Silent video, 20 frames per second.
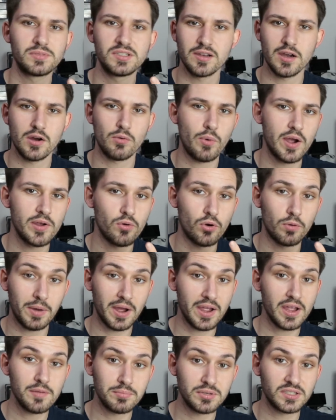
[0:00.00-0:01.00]
DIY or
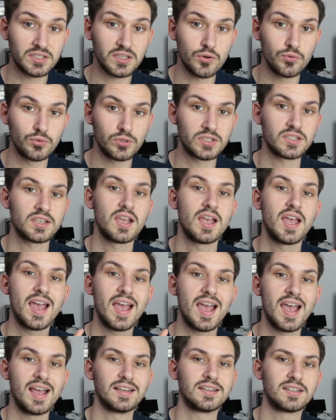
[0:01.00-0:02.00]
buy episode.
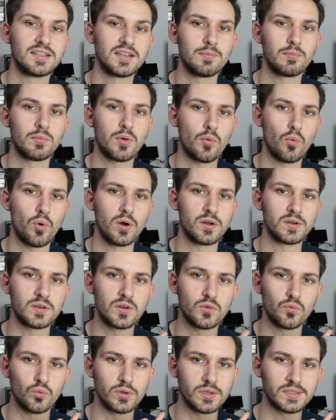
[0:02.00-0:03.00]
And number
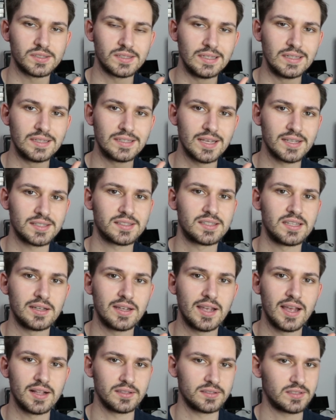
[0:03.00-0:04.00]
1 was the
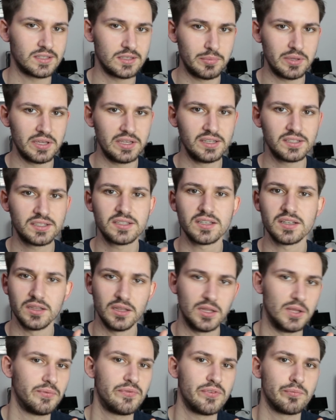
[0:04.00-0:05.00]
testing LCBs
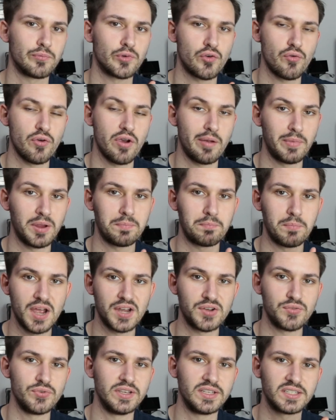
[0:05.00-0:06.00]
lithium ceramic
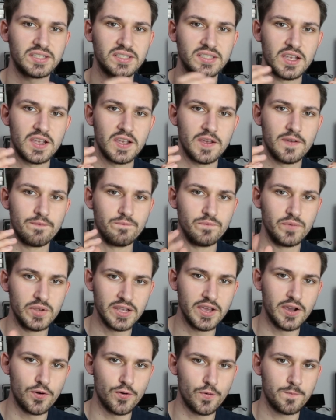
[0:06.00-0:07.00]
batteries
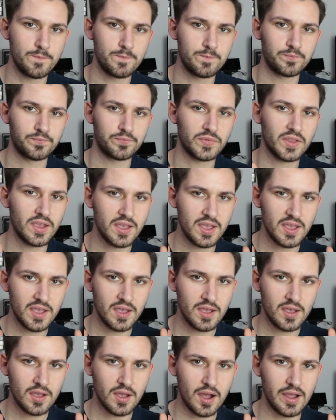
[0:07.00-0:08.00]
video.
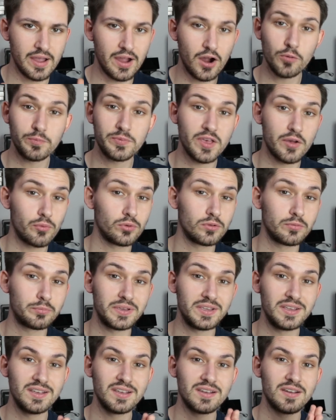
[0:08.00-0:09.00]
I hope there will
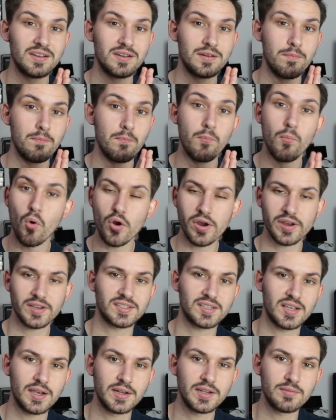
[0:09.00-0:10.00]
be more
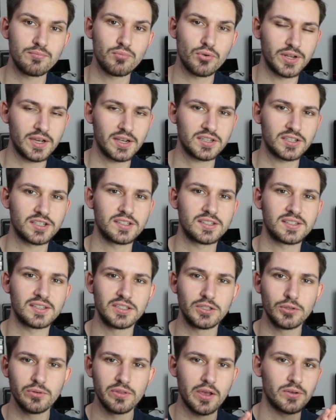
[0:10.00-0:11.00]
exciting productions
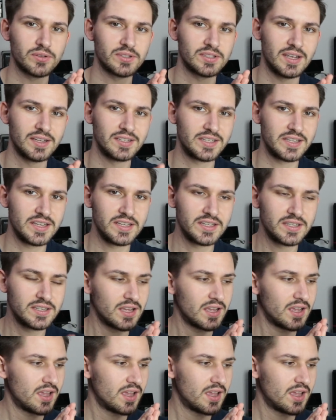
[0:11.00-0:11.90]
in 2019.